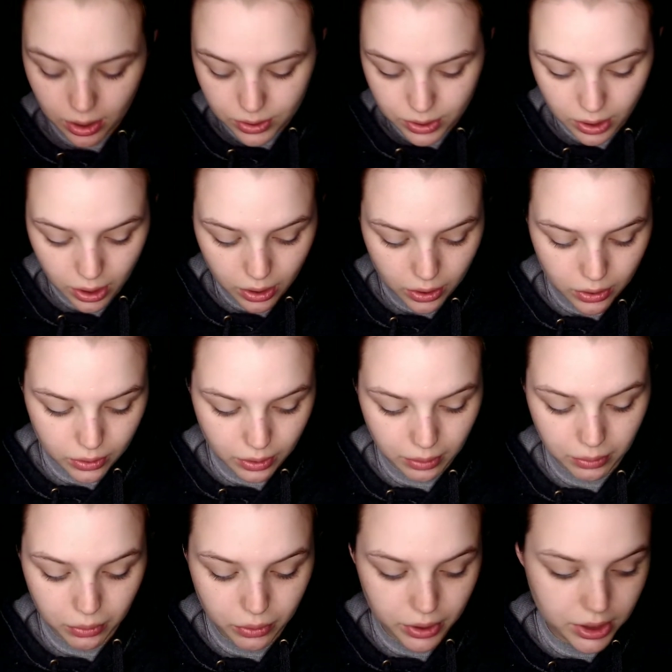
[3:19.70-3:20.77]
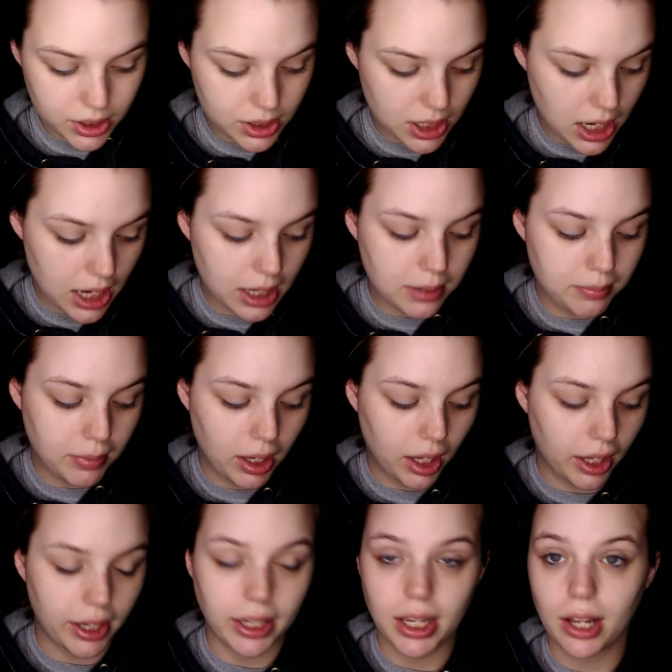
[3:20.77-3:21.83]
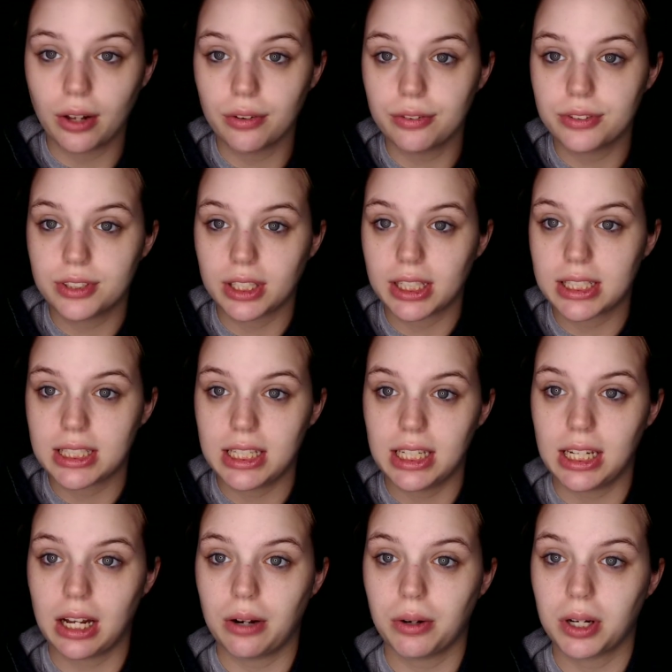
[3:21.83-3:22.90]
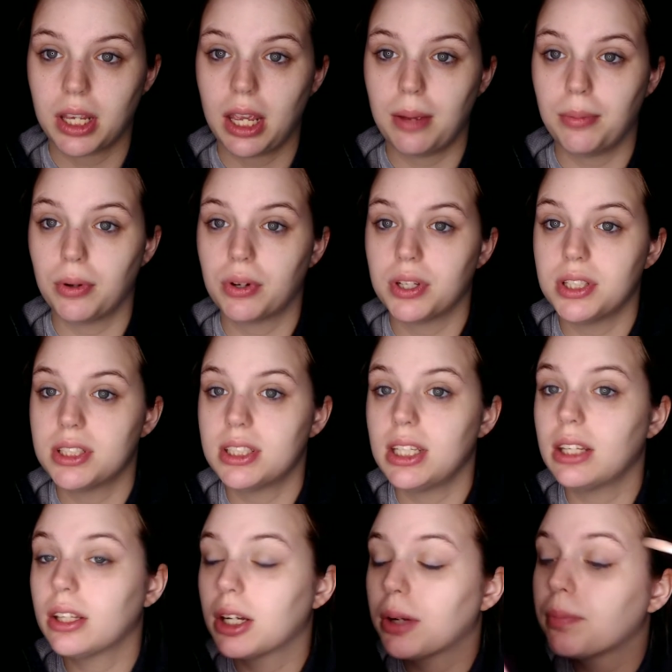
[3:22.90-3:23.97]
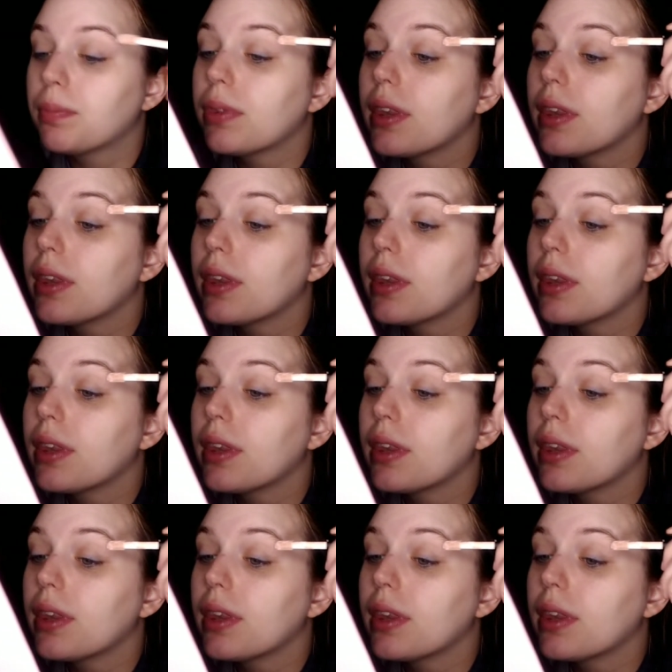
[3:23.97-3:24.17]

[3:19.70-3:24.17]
So I'm going to take my e.l.f. 16-Hour Camo Concealer.